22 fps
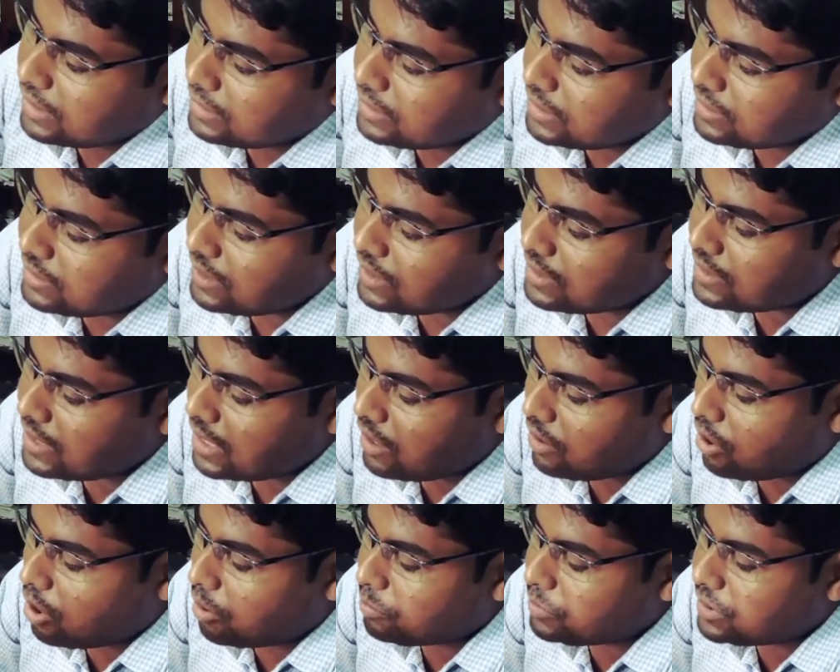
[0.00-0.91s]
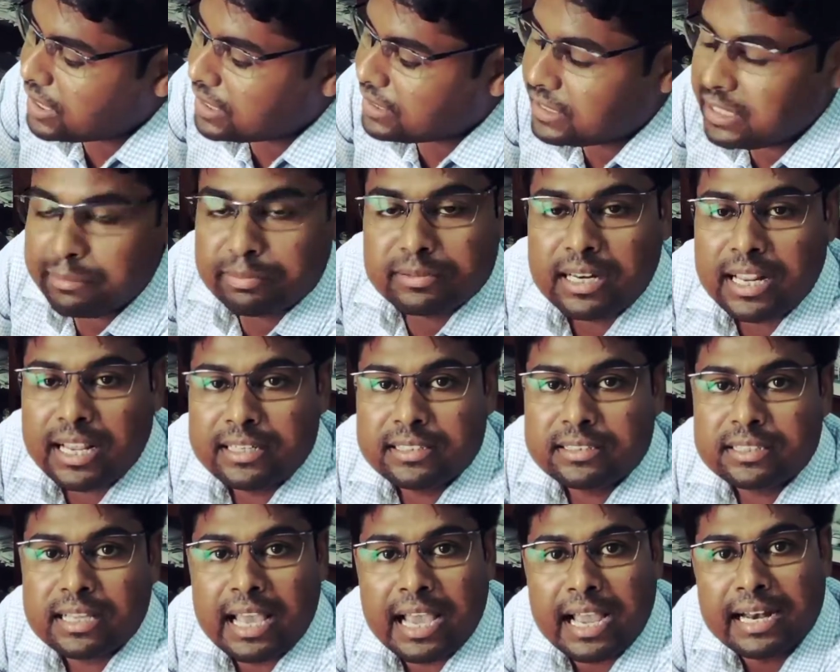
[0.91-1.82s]
this is the objective
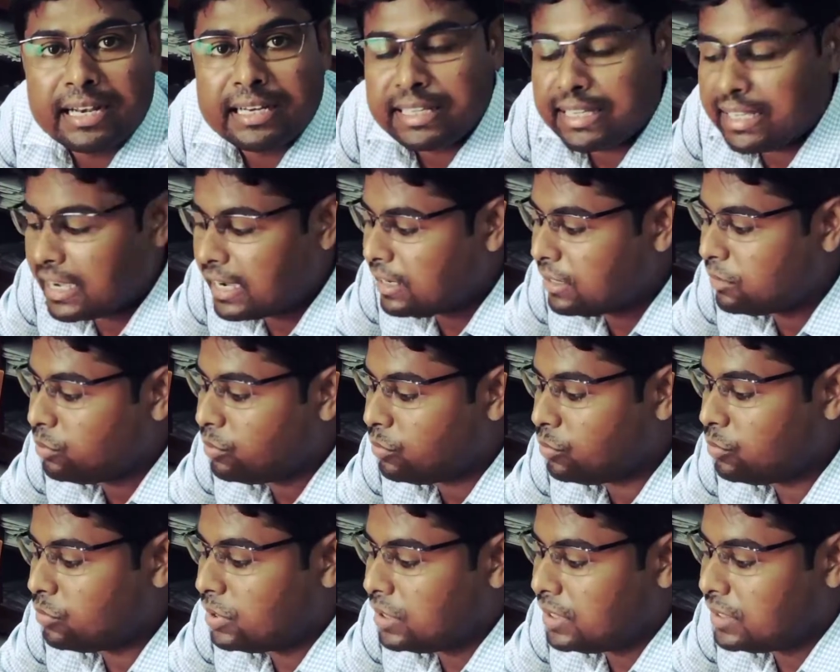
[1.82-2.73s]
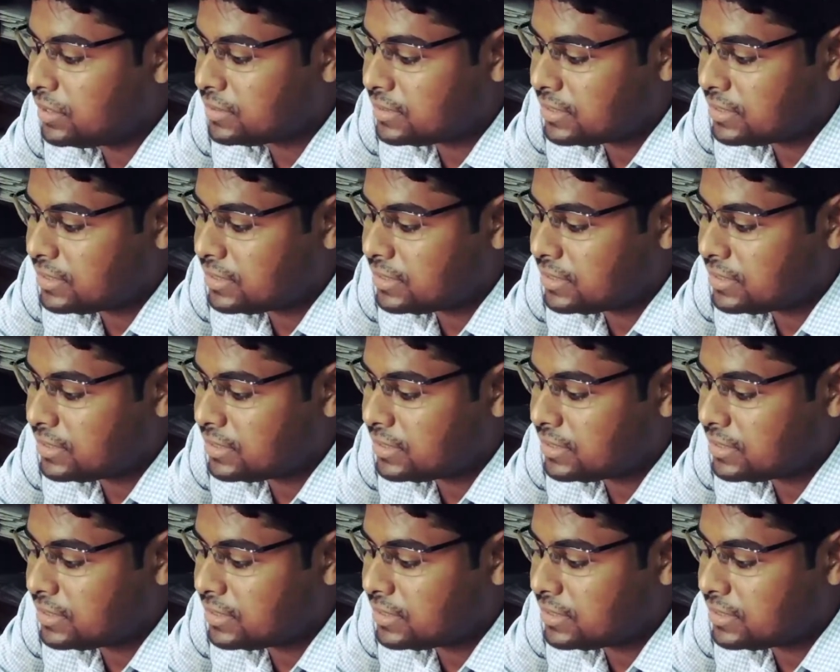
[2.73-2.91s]
lens, and here we